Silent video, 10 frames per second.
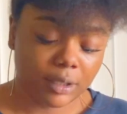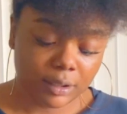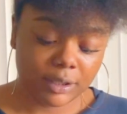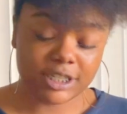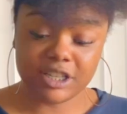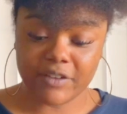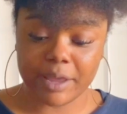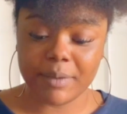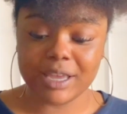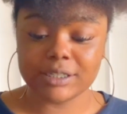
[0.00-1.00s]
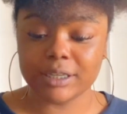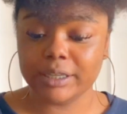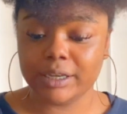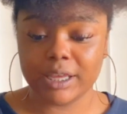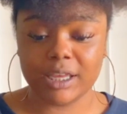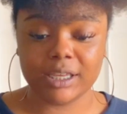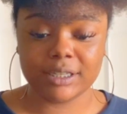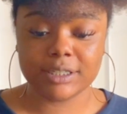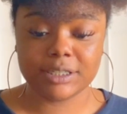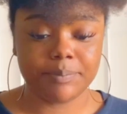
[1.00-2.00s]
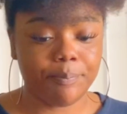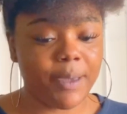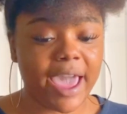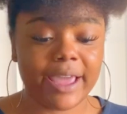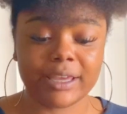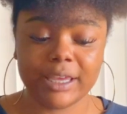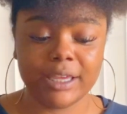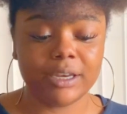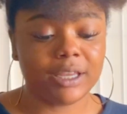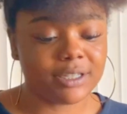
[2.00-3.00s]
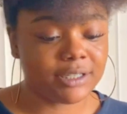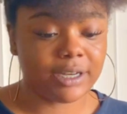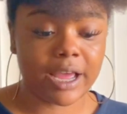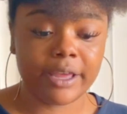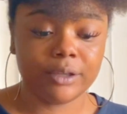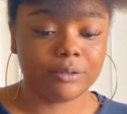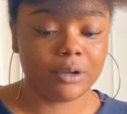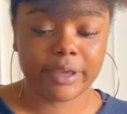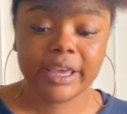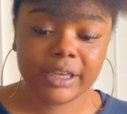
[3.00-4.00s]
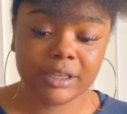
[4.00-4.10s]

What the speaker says: This divine masculine is back in his denial, okay?